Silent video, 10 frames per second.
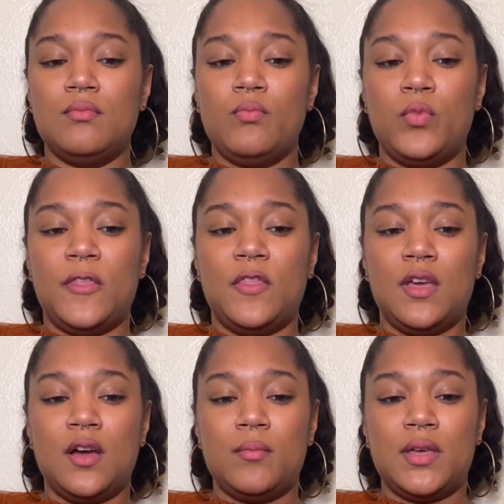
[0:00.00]
with
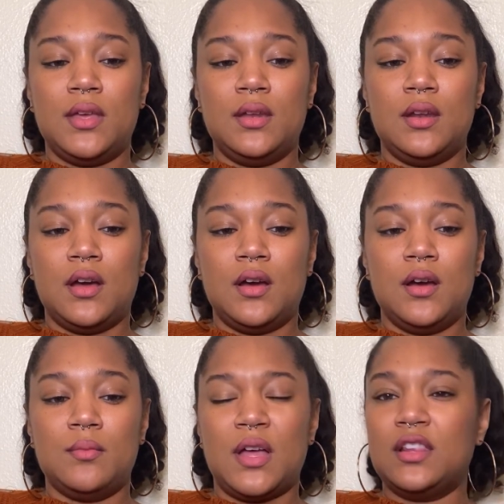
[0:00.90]
them, and
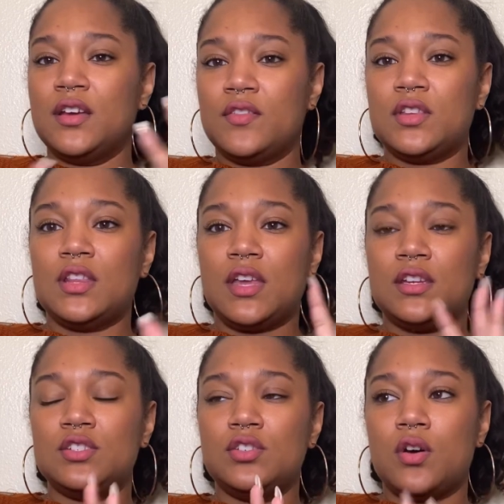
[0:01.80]
I love that the
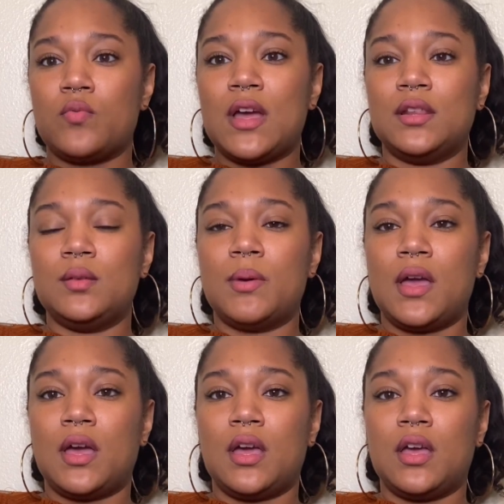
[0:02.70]
ladies, you know, rallied
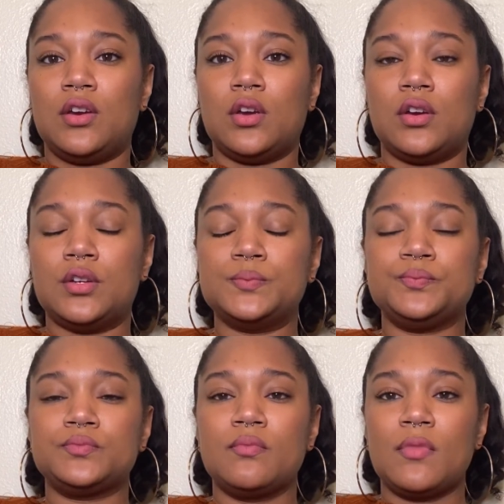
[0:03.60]
behind her.
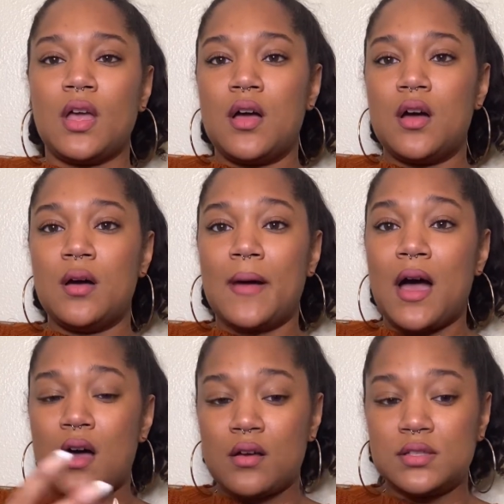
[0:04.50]

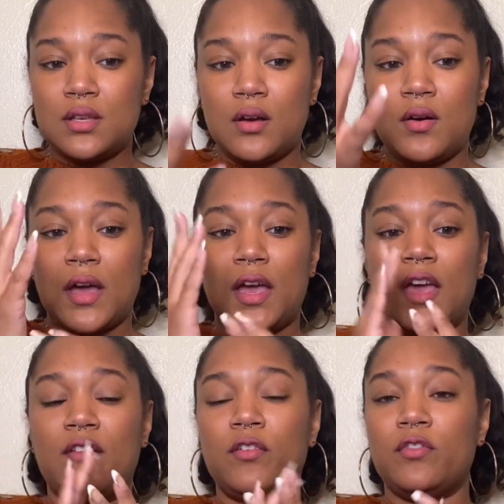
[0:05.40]
I
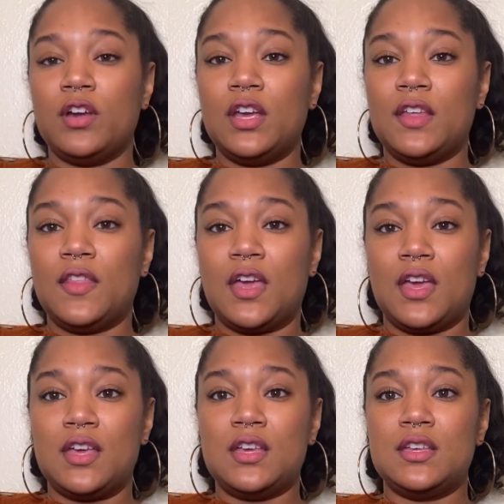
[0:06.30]
have a friend that
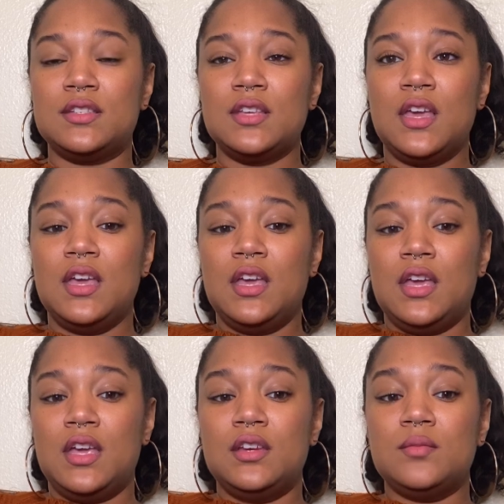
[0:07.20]
has
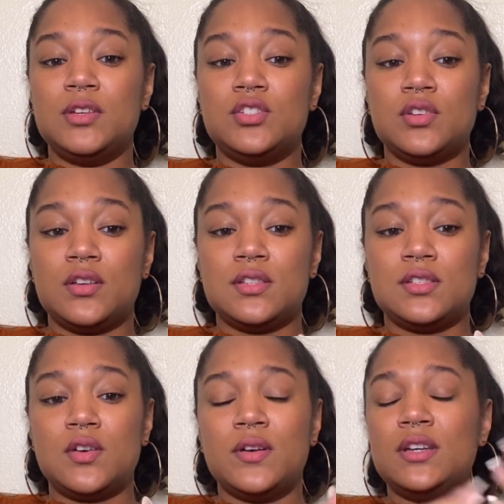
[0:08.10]
endometriosis,
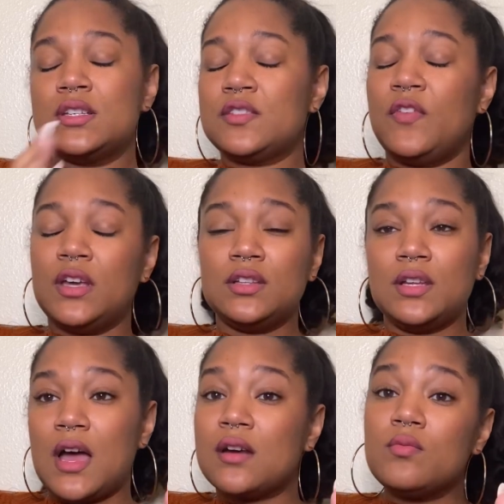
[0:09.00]
so it does affect a
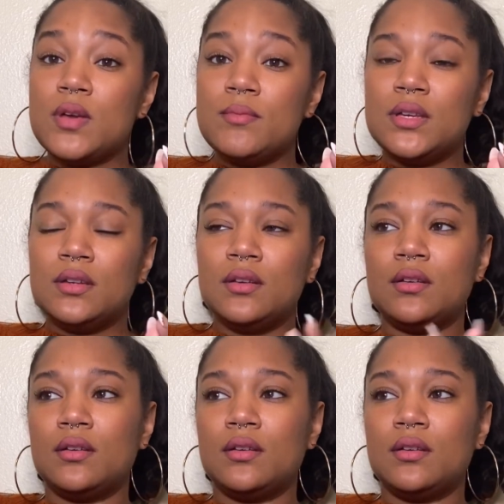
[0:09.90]
lot of women,